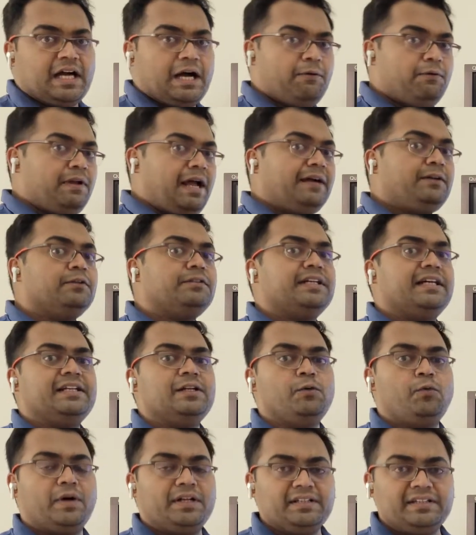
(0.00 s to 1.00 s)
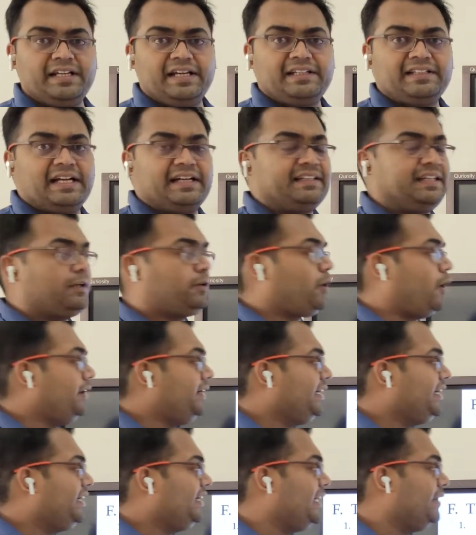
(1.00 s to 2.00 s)
I would like to tell you one thing that the
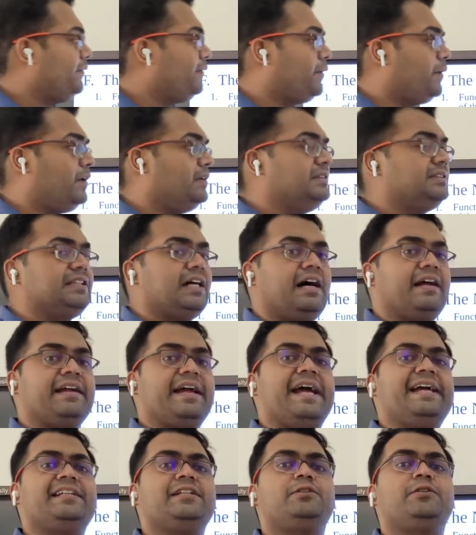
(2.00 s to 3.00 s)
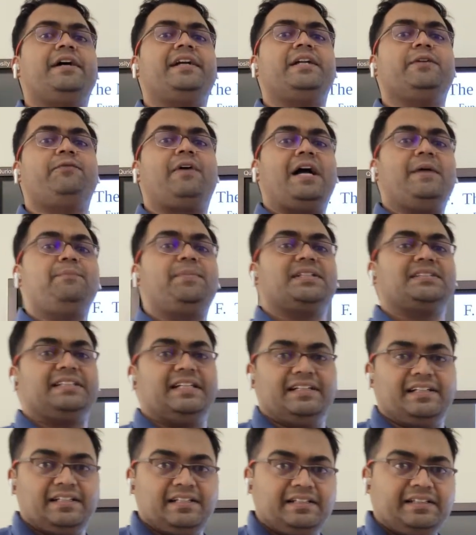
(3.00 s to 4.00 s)
cortical nephrons are 80 to
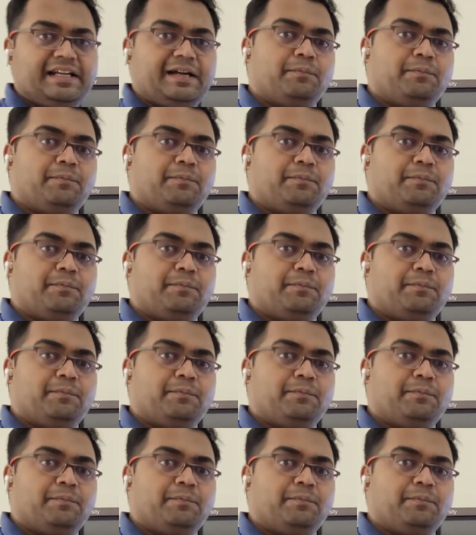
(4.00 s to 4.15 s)
85%.